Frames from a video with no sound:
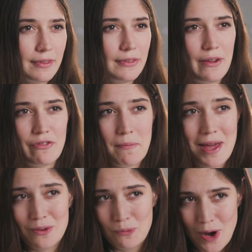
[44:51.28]
They
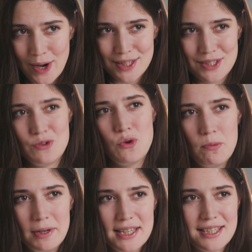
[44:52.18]
ferment the wines
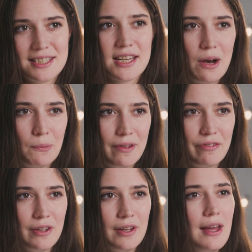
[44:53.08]
normally to start
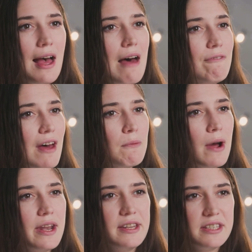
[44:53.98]
with, and then
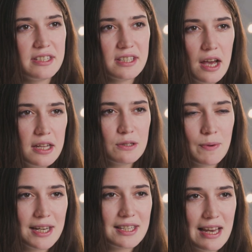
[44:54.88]
when the desired
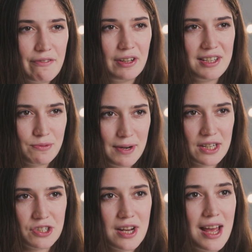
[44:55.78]
sweetness level is
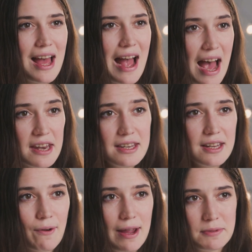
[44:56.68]
reached, add in
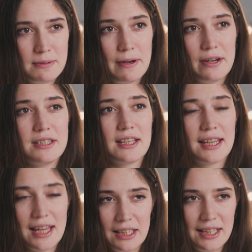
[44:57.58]
the grape spirit to
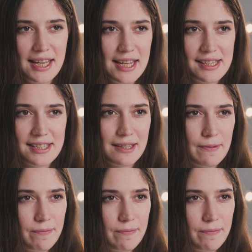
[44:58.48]
kill the yeast.